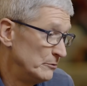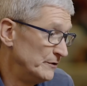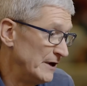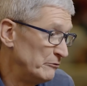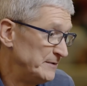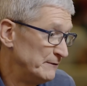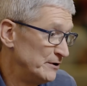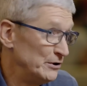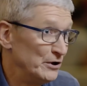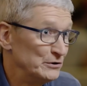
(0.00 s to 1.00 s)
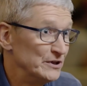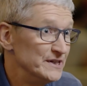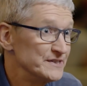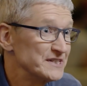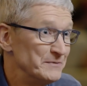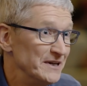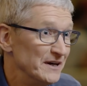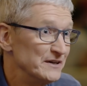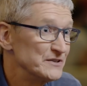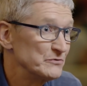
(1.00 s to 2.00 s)
Well, that would be a very long list, to be
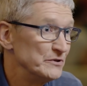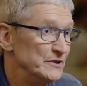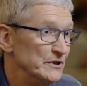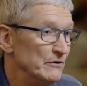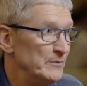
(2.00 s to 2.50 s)
honest with you.